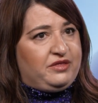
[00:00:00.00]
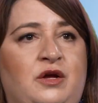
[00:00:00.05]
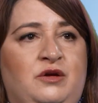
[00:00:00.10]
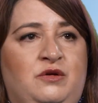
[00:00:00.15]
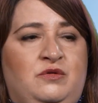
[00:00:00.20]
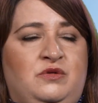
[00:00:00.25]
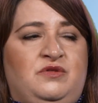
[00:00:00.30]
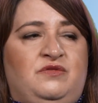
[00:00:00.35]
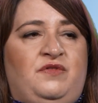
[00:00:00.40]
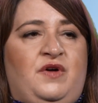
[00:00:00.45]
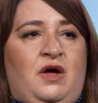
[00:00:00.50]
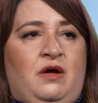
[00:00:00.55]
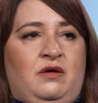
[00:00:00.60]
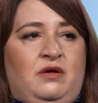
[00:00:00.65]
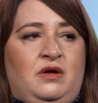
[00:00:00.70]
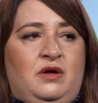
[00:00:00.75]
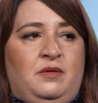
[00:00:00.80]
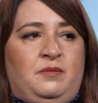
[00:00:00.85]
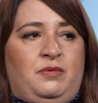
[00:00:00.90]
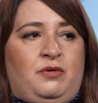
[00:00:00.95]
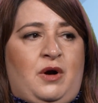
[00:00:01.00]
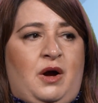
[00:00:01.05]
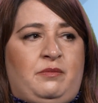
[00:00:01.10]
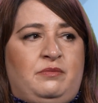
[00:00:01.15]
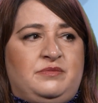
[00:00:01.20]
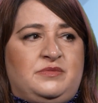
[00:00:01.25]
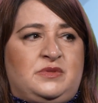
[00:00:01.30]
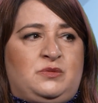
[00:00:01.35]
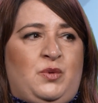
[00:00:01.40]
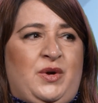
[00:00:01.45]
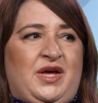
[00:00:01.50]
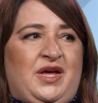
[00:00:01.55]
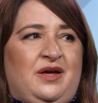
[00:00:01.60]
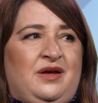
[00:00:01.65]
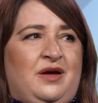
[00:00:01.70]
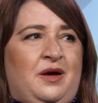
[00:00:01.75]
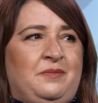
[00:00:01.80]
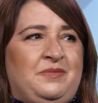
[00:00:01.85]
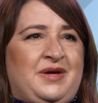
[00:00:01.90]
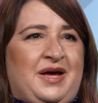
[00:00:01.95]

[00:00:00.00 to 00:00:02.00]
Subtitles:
you develop problems waking up,